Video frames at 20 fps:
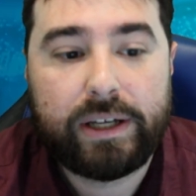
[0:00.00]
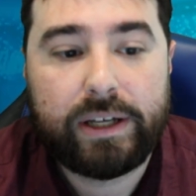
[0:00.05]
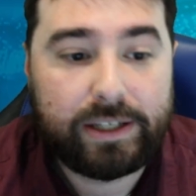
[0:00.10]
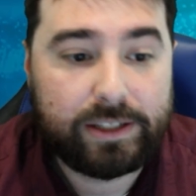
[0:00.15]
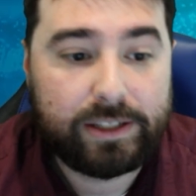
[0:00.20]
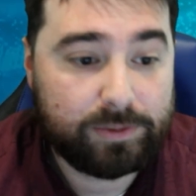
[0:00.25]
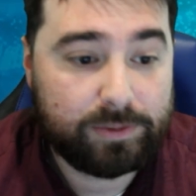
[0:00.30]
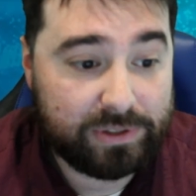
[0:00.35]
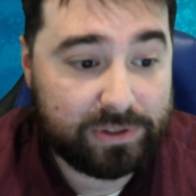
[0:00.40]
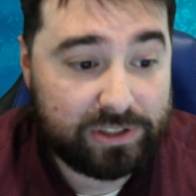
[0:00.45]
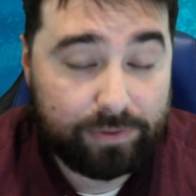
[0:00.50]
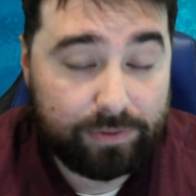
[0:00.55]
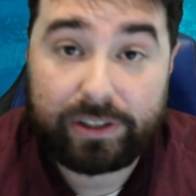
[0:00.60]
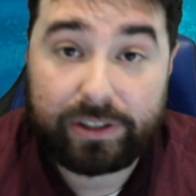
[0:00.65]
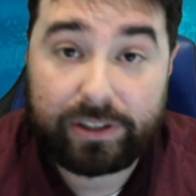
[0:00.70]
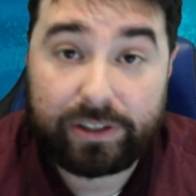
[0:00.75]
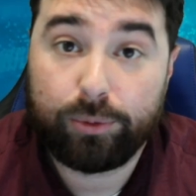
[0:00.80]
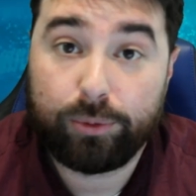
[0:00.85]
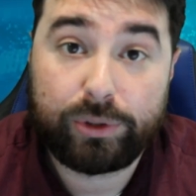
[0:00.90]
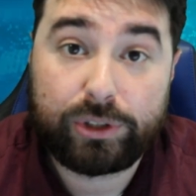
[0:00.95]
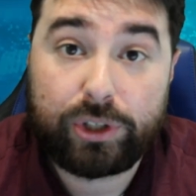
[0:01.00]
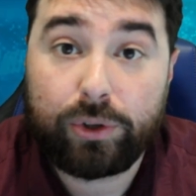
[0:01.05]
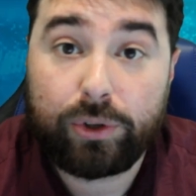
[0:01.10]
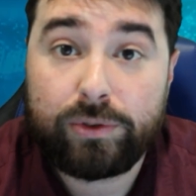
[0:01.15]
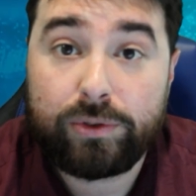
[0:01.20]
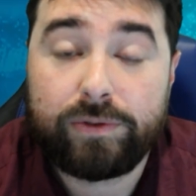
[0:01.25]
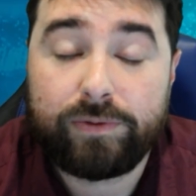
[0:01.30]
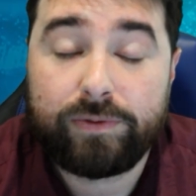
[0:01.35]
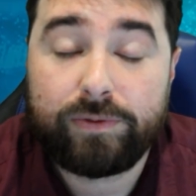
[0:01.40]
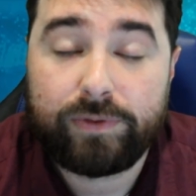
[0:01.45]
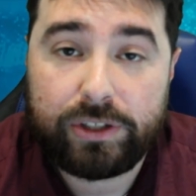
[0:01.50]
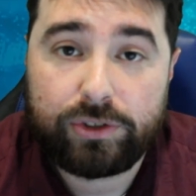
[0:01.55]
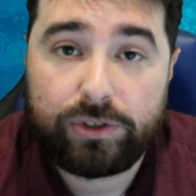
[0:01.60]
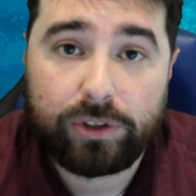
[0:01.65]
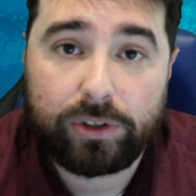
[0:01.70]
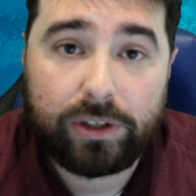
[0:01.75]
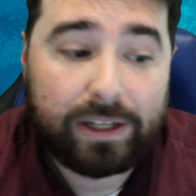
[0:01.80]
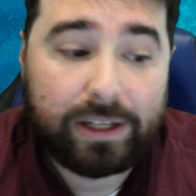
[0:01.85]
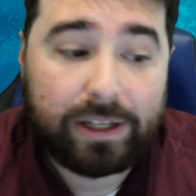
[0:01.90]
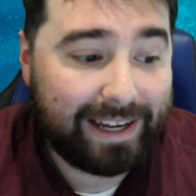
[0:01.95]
specifically the returns feature,